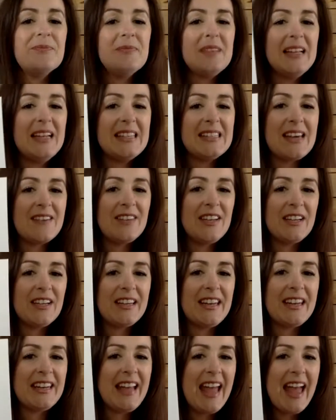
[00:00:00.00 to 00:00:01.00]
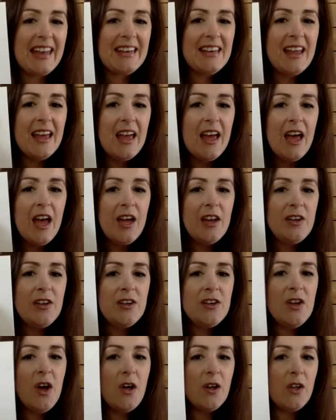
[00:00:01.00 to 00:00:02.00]
Let's have a look at it again.
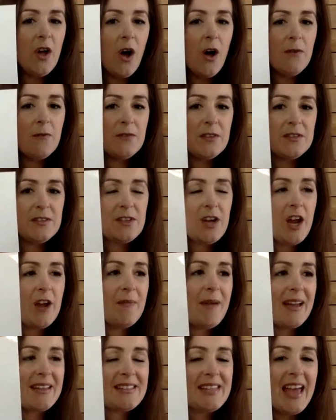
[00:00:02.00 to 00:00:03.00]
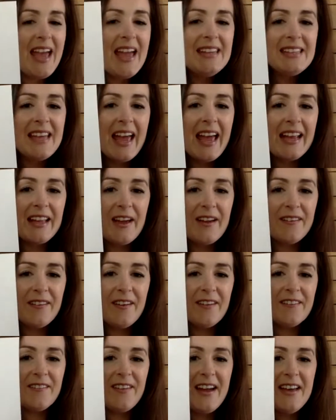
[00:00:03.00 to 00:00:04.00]
Knock off the snowman's head and go
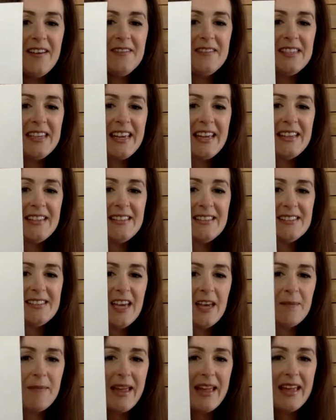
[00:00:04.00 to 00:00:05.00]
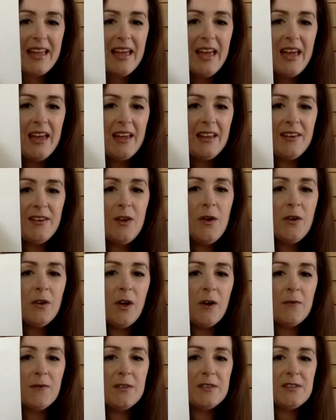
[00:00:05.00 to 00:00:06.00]
around his tummy. Knock
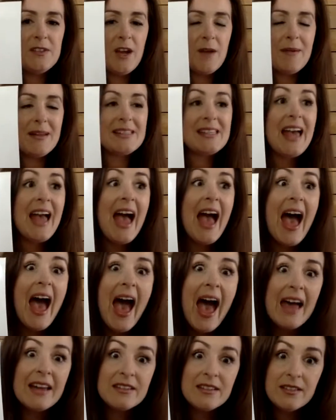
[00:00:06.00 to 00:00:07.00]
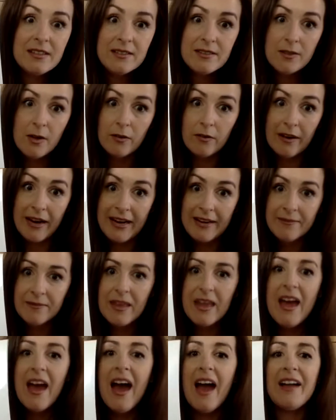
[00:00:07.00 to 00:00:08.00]
off the snowman's hat,
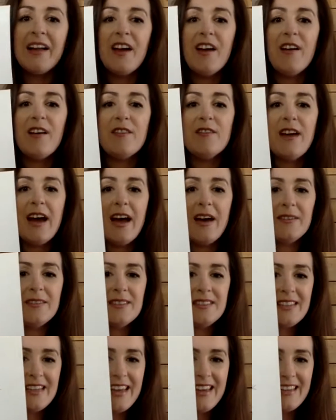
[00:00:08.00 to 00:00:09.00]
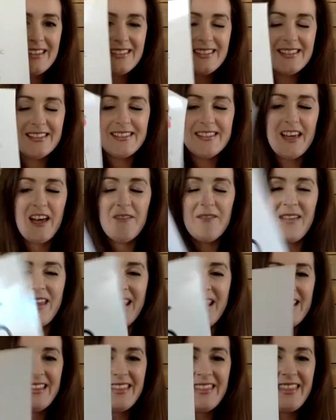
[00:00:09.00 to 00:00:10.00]
and go around his tummy.
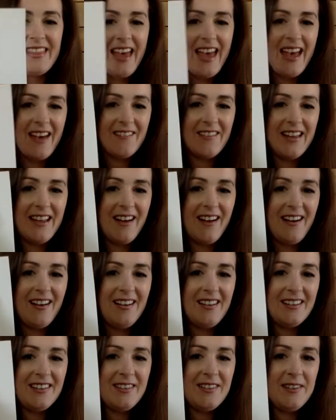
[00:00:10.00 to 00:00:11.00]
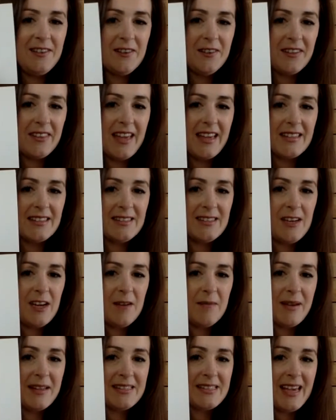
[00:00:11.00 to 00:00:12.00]
There we are. Knock that
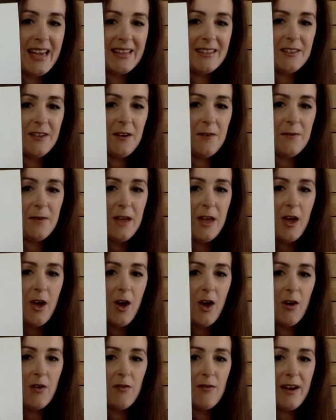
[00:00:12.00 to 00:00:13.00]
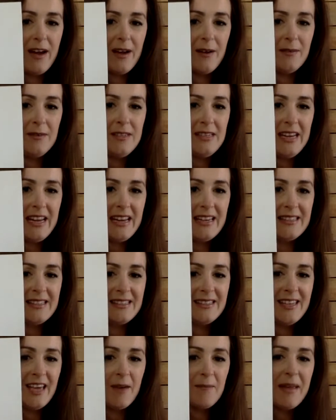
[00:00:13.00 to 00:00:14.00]
snowman's hat off around his
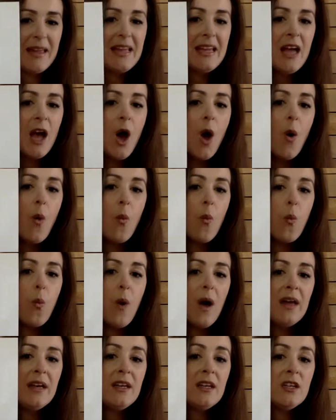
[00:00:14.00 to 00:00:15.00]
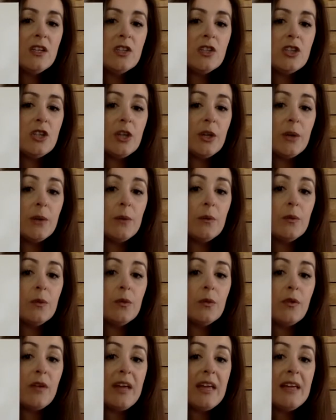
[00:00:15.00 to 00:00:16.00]
tummy. 1, 2,
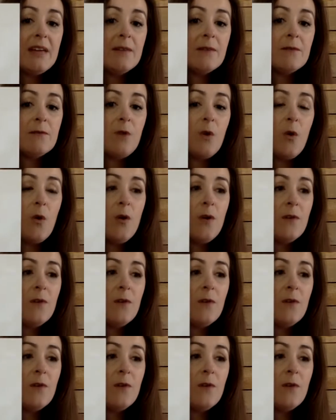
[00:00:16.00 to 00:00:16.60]
3, 4,